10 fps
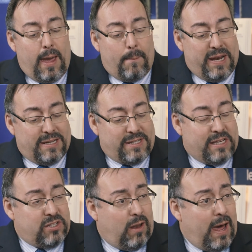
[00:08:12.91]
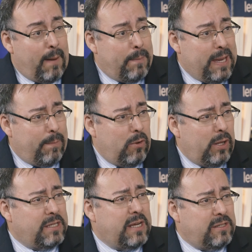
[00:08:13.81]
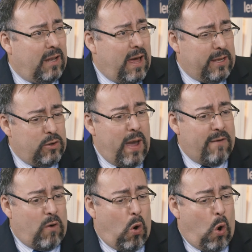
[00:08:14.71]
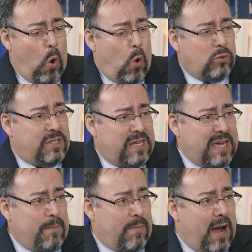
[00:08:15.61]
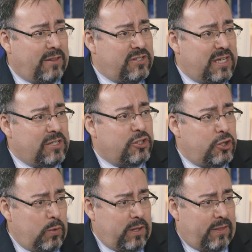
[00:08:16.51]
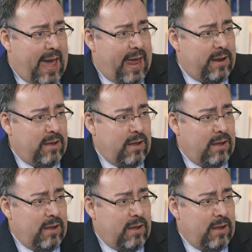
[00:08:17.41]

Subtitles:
But it takes a lot of people. You have a whole team behind the scenes doing that